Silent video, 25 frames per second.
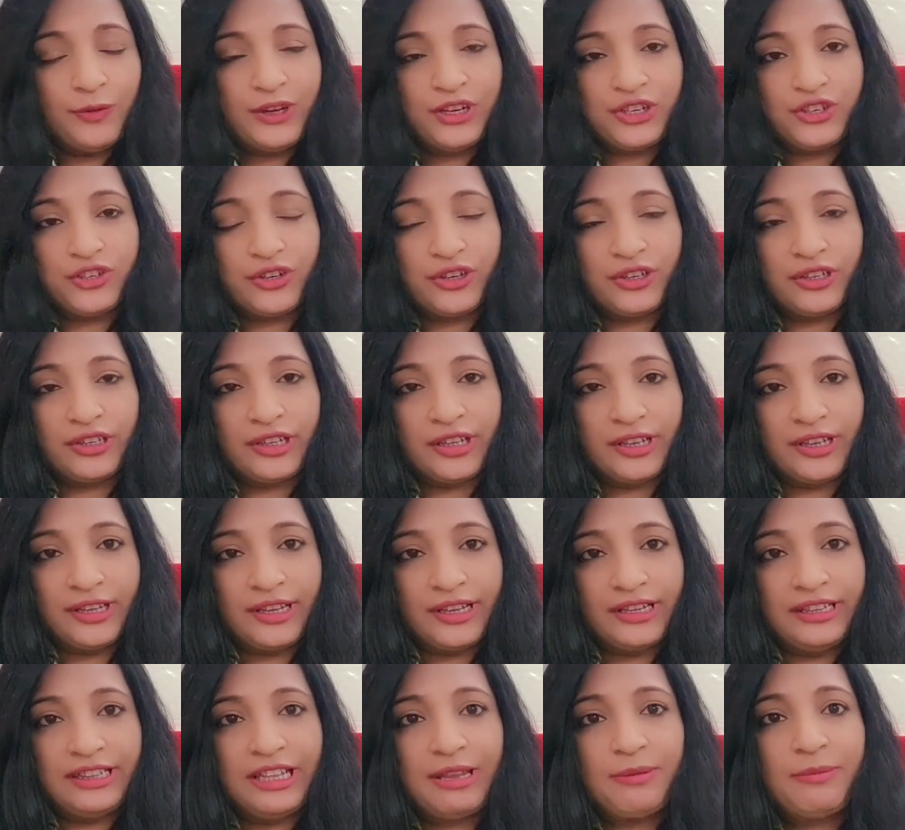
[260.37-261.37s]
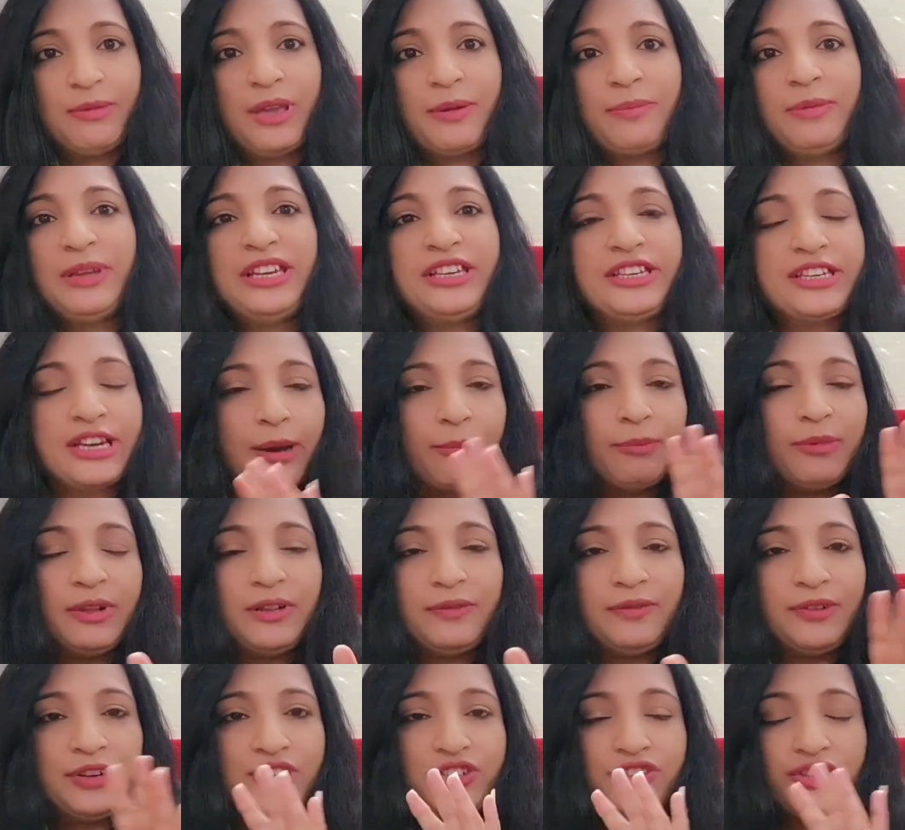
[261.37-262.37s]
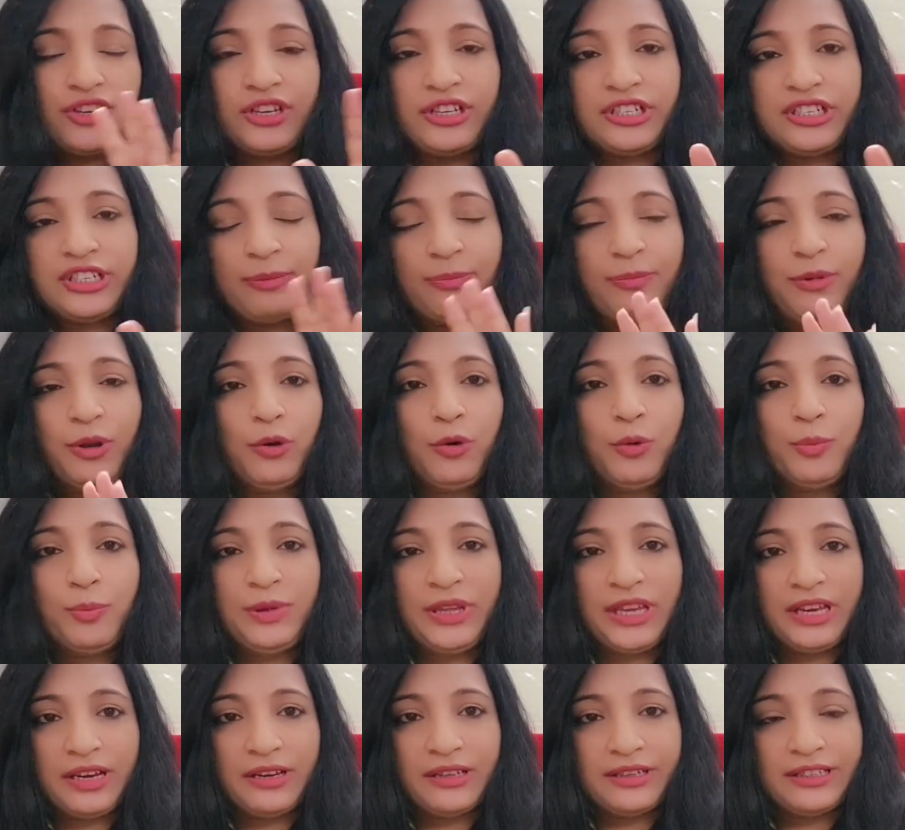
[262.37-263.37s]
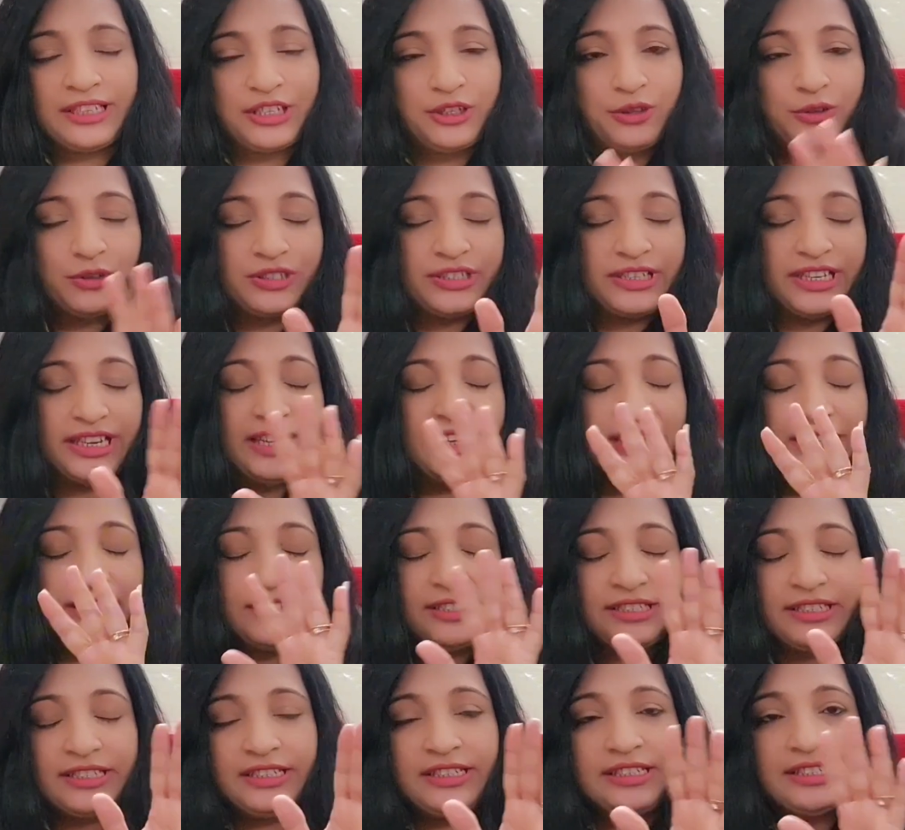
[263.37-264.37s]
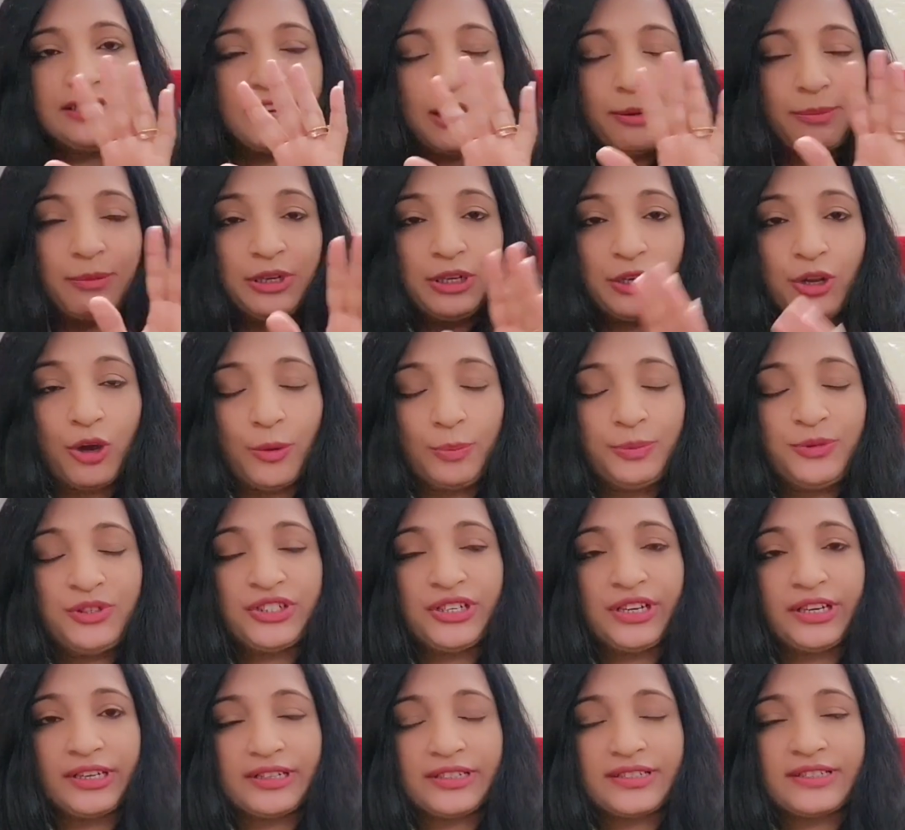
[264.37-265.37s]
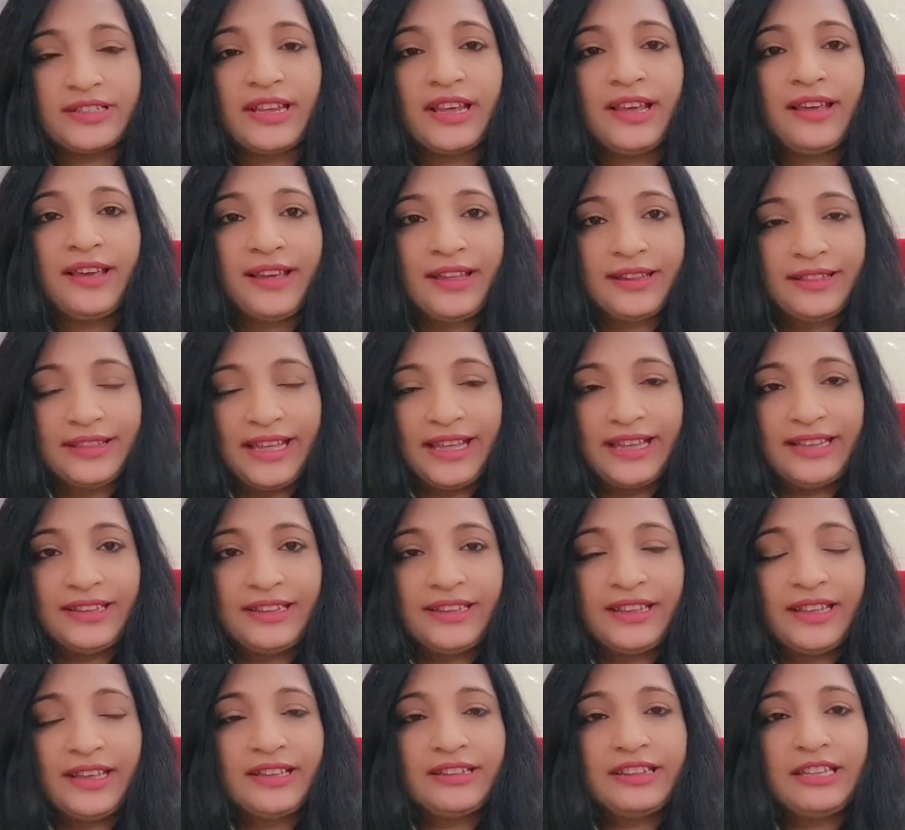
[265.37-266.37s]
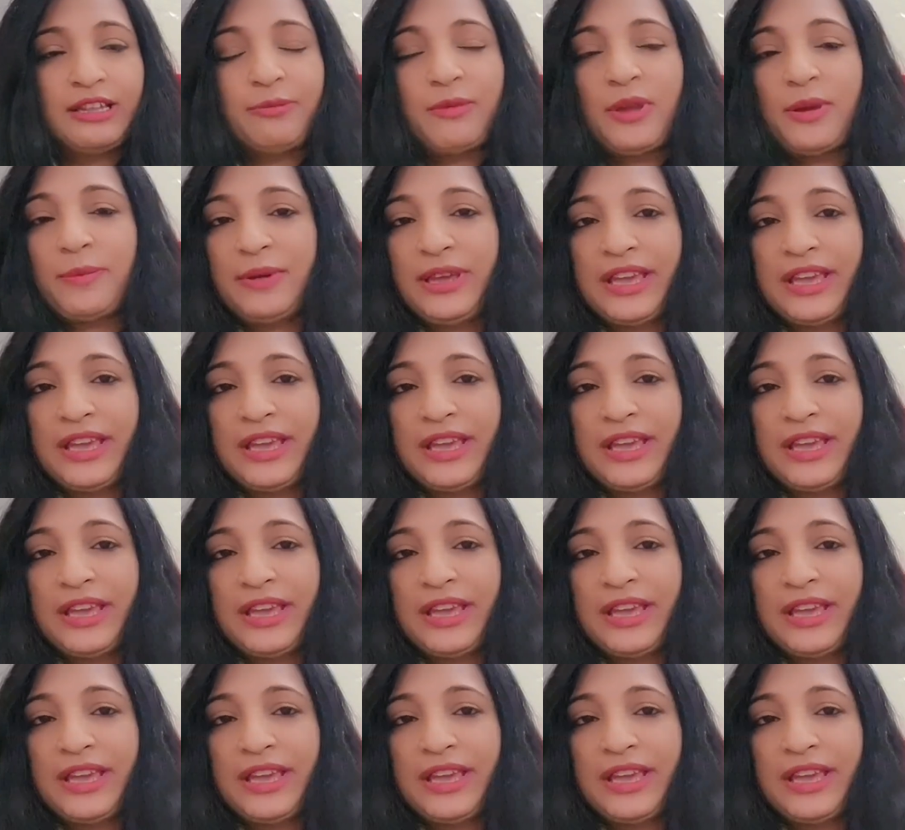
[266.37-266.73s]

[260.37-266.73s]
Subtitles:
of vision. There may be double vision, diplopia, that you're seeing double objects. Then there